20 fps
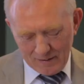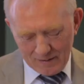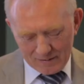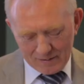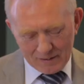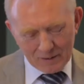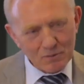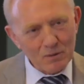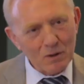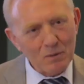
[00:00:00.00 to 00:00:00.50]
I
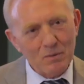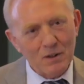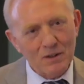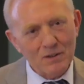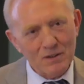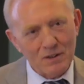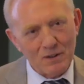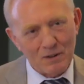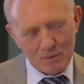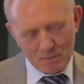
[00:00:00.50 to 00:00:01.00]
think we
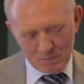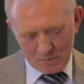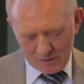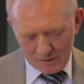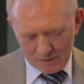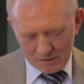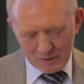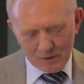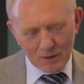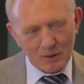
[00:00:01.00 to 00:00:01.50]
both hope
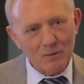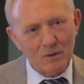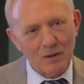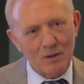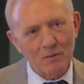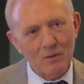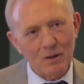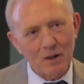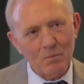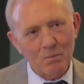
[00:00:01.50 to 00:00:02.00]
that
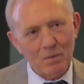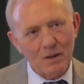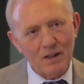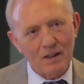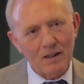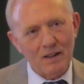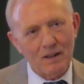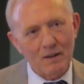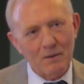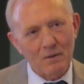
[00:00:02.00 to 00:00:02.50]
Norway will
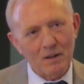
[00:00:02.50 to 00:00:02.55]
play